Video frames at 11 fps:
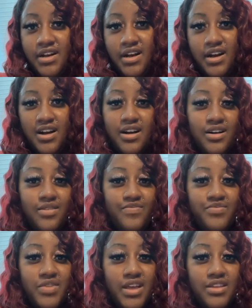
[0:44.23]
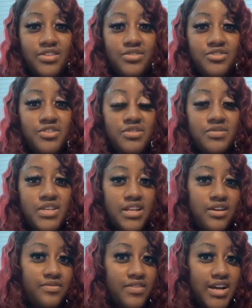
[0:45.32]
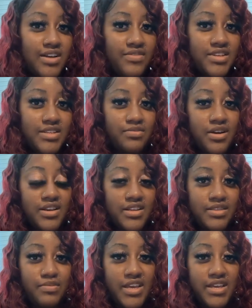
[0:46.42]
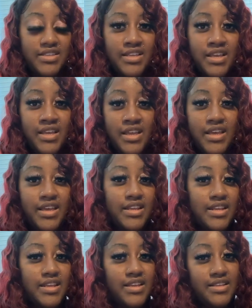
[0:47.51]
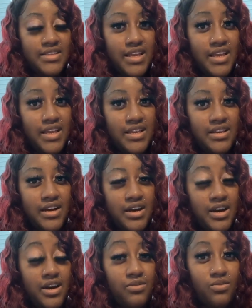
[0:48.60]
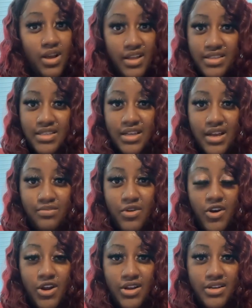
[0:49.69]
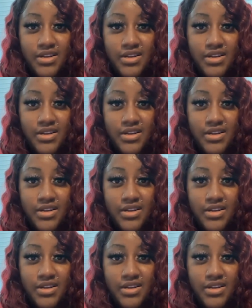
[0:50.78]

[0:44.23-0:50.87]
You do get a 5-inch parting space, and it is a right side part.